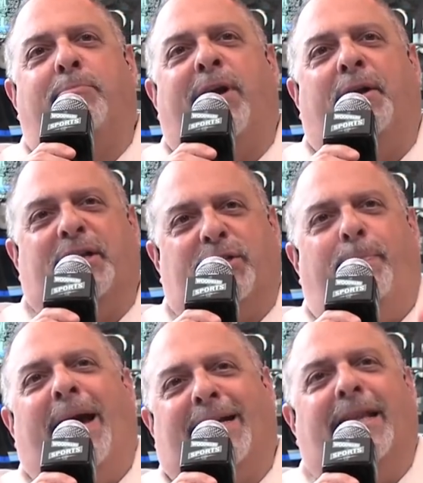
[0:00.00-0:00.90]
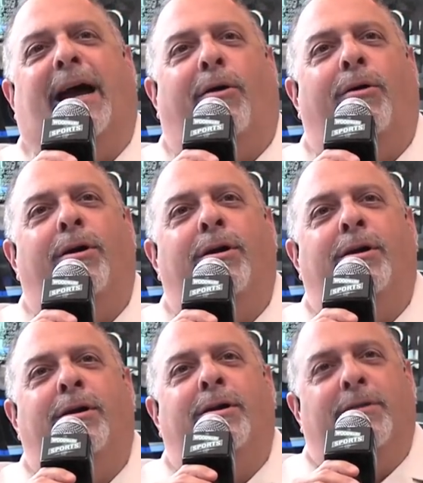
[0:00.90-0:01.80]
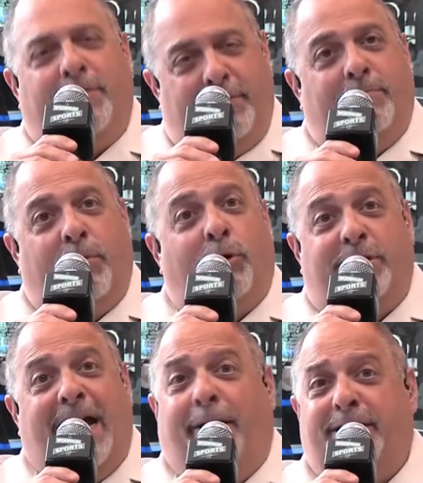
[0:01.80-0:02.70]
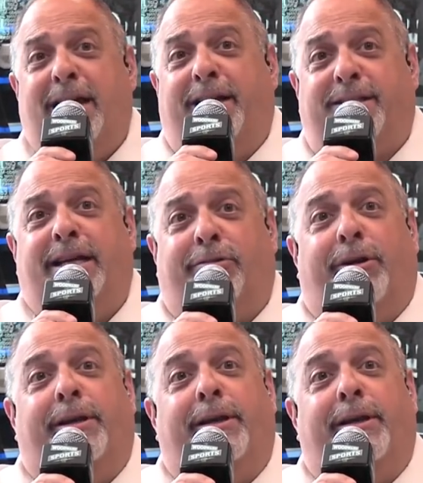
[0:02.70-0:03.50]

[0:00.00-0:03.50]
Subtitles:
Brown expect now? Because now he's not a secret.